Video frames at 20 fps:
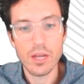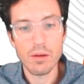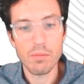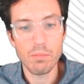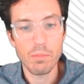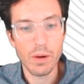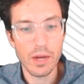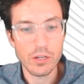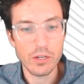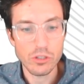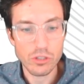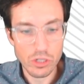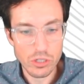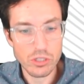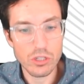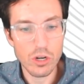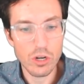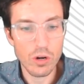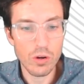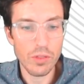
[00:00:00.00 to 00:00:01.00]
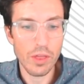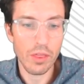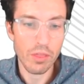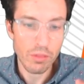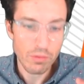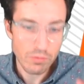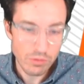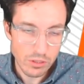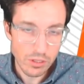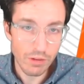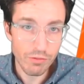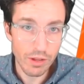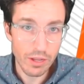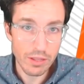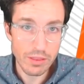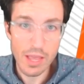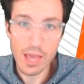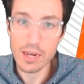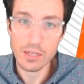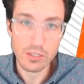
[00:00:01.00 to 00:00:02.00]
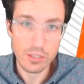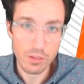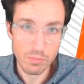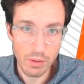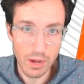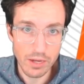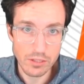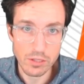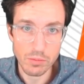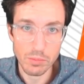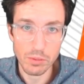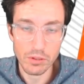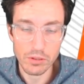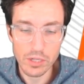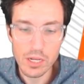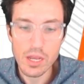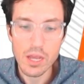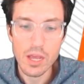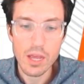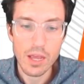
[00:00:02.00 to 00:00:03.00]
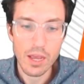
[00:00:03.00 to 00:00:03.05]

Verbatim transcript: but just know that stuff like that is a possibility